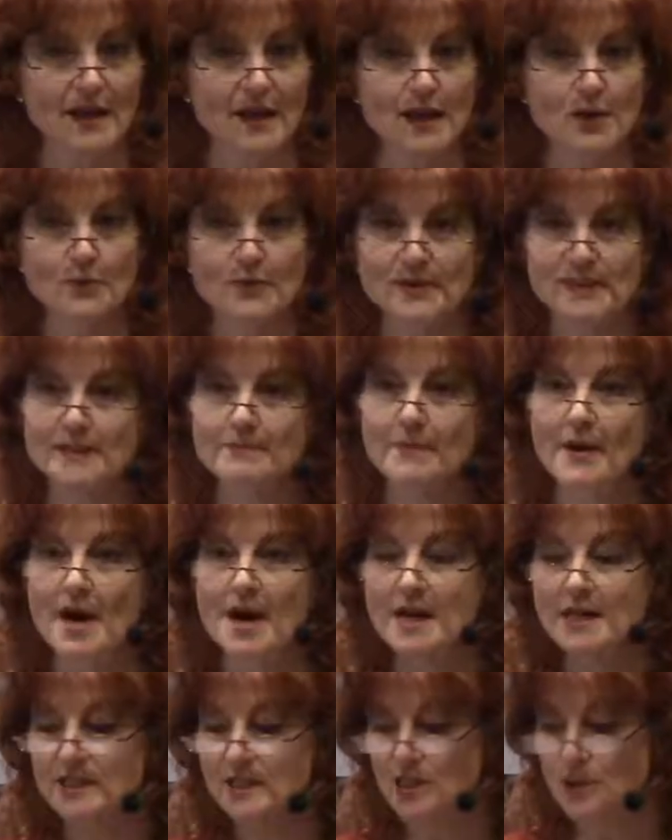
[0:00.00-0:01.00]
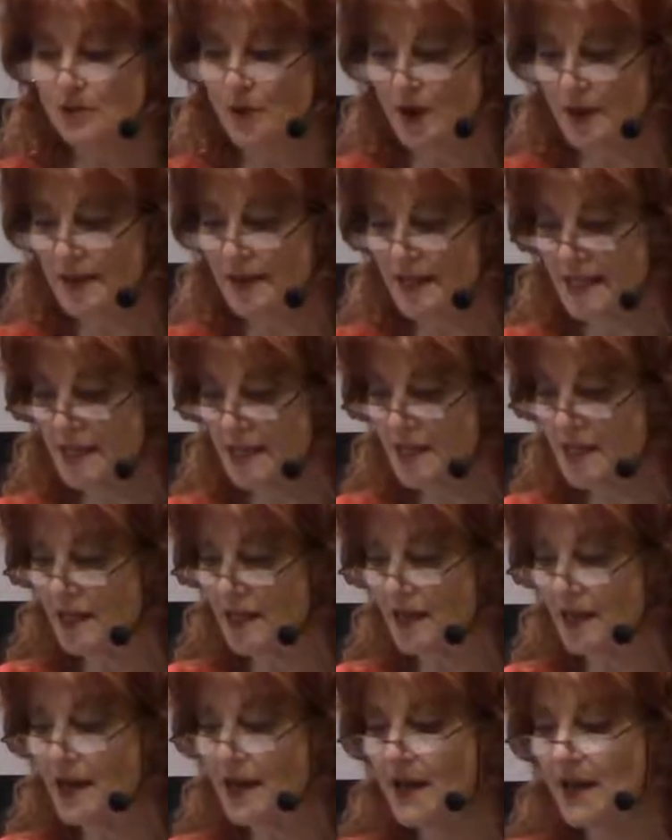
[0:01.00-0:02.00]
It responds to our
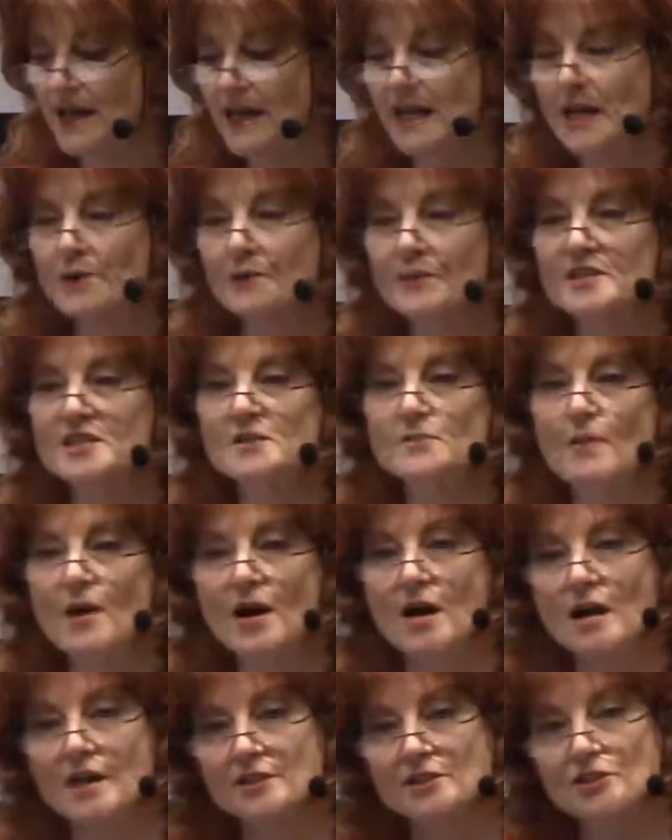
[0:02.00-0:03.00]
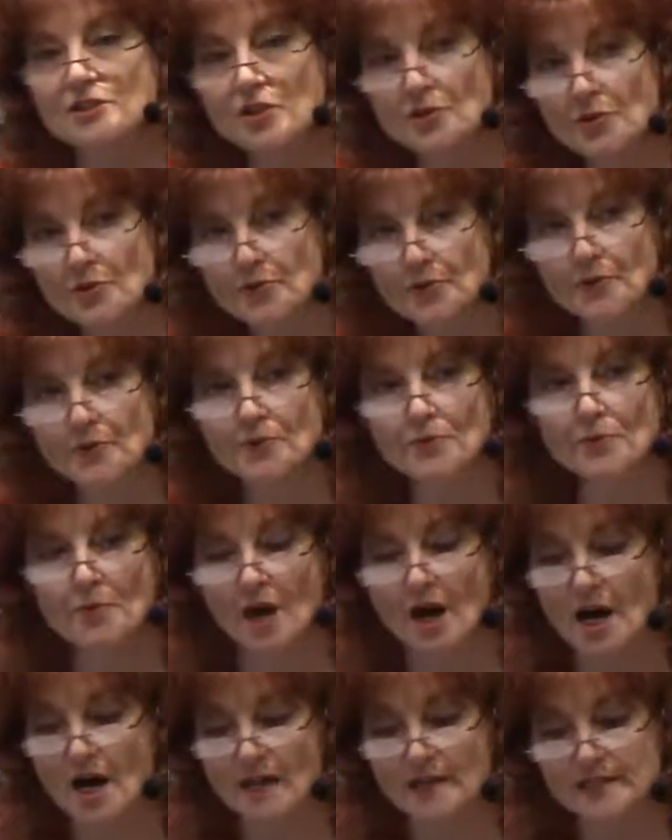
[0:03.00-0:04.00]
thinking. It responds through
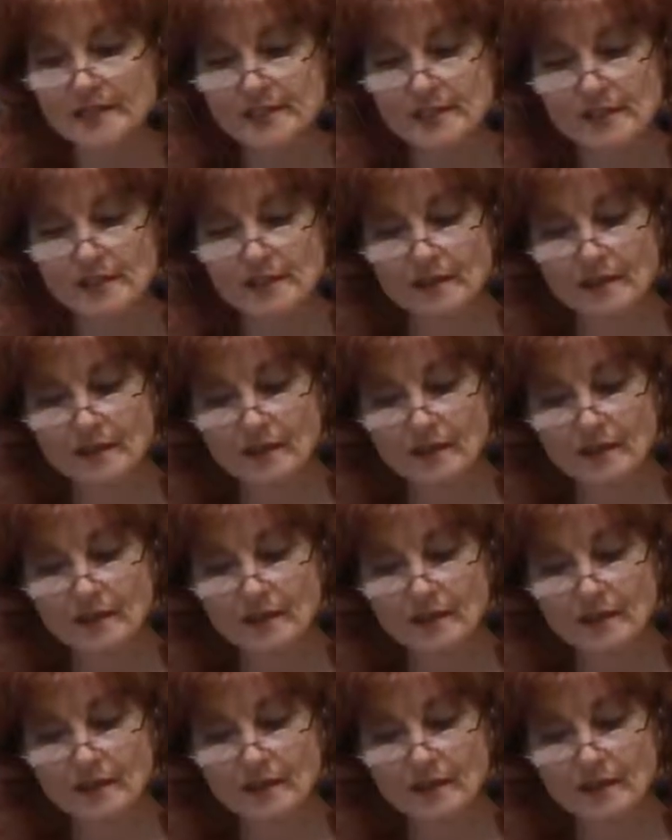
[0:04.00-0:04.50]
us.